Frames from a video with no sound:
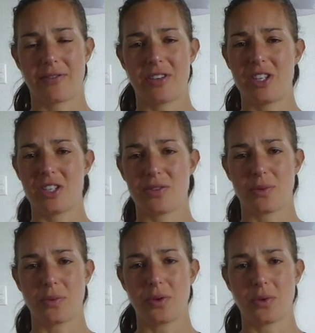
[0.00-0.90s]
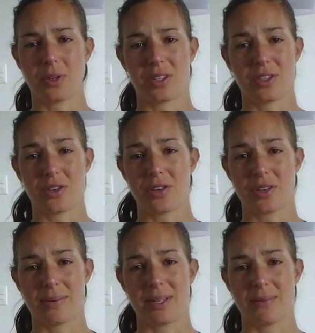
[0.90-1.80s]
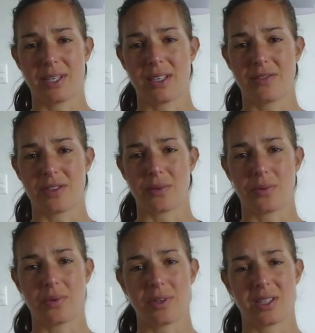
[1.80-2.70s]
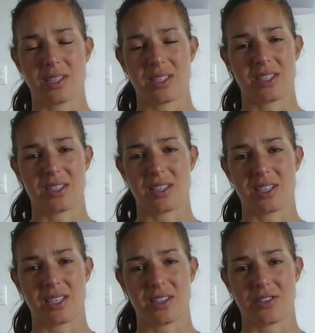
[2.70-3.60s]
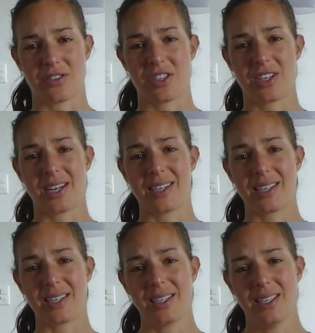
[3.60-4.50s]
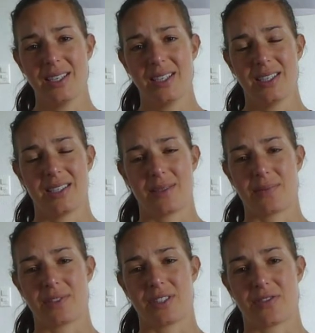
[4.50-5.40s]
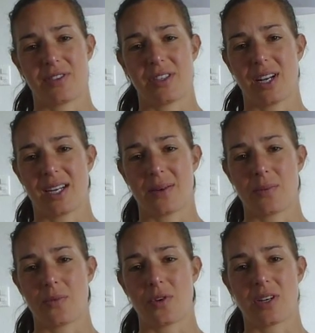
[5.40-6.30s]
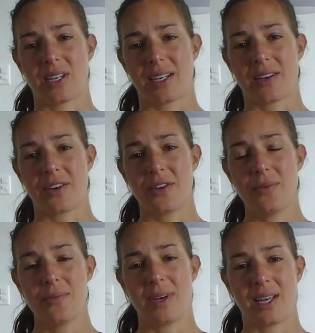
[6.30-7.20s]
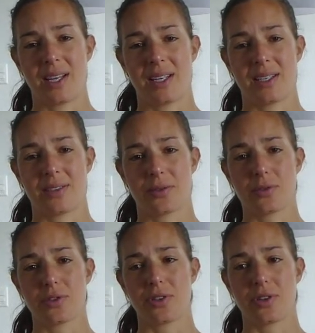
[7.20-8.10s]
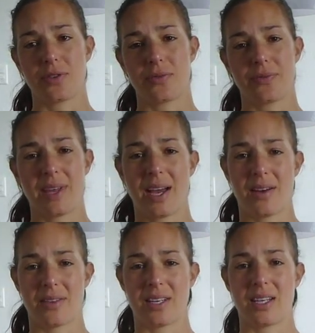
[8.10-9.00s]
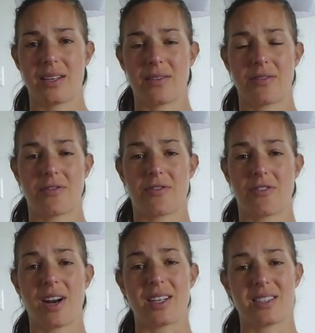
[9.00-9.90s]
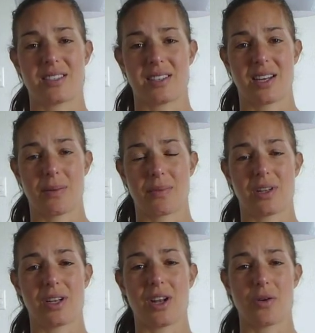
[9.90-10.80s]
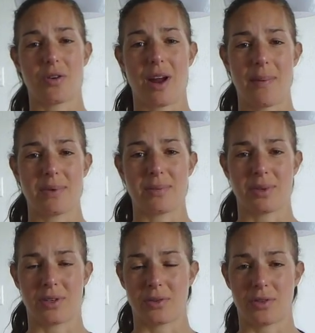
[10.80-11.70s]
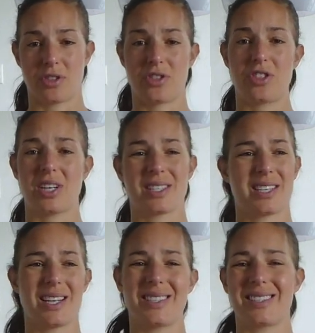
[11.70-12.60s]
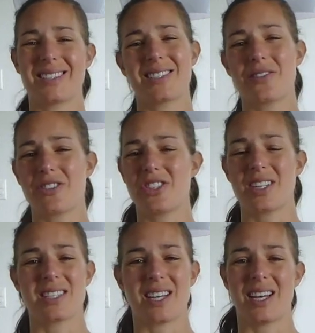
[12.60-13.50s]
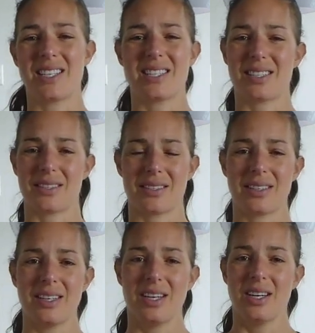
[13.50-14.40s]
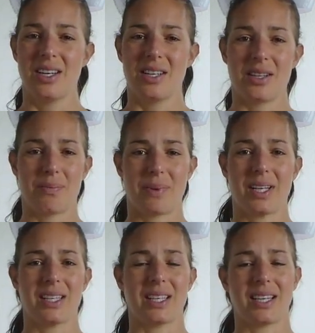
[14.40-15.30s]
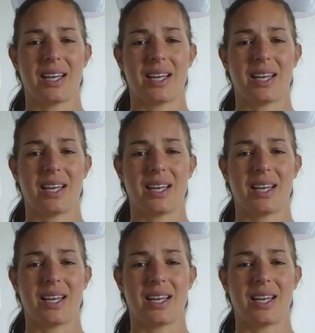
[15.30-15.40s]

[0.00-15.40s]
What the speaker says: finish the walk with the dog, or I'm in the middle of the walk and it's just excruciating, and I just feel like I'm waddling home. And also now the front, the lower abdomen, or just under the belly,